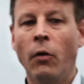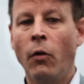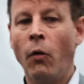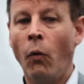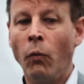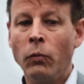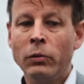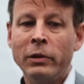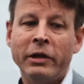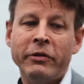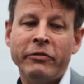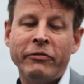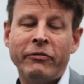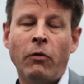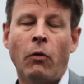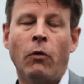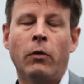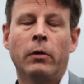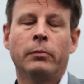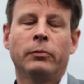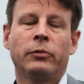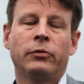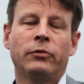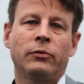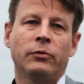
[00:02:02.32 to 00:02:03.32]
only
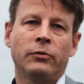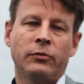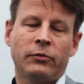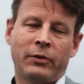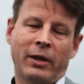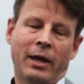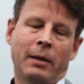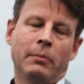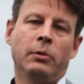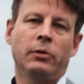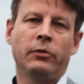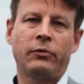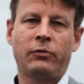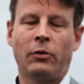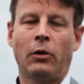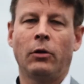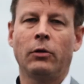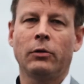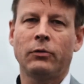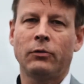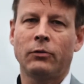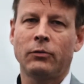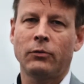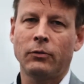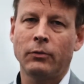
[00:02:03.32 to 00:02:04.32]
forms stable
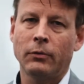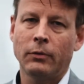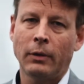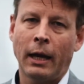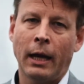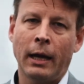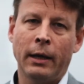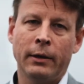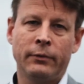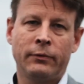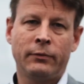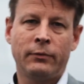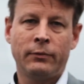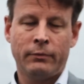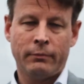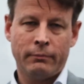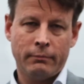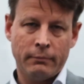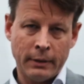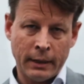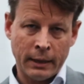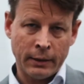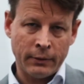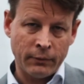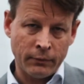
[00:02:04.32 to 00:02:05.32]
salts as
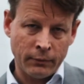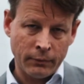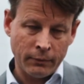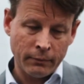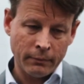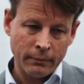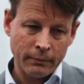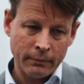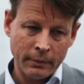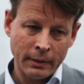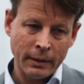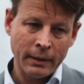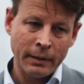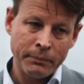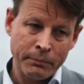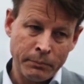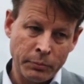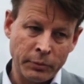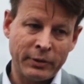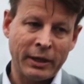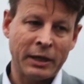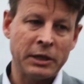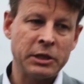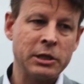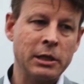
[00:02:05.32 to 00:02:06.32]
it
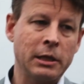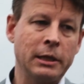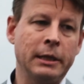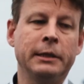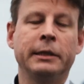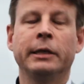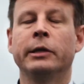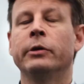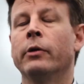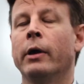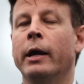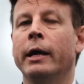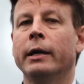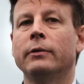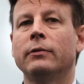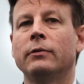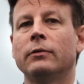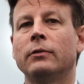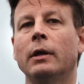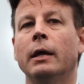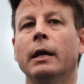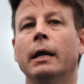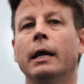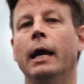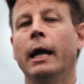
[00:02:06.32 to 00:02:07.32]
potentially
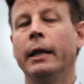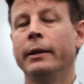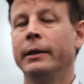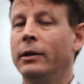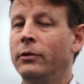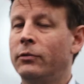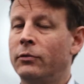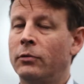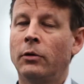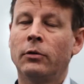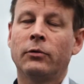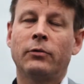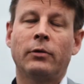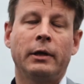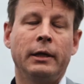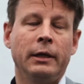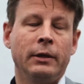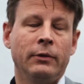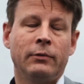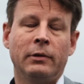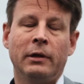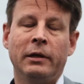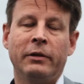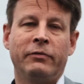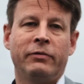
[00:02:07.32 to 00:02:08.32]
degrades, and these salts are
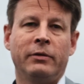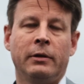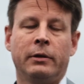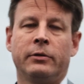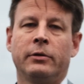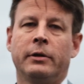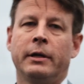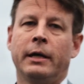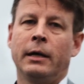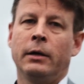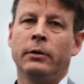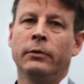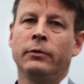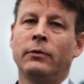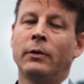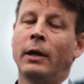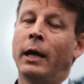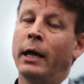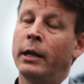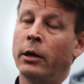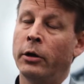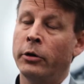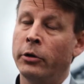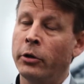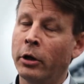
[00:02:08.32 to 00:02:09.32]
easily filtered out
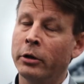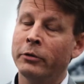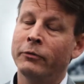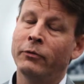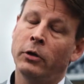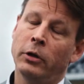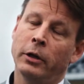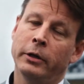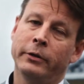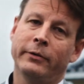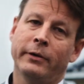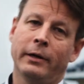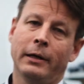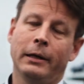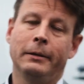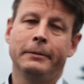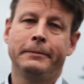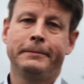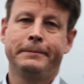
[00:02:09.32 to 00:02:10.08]
and are non-volatile.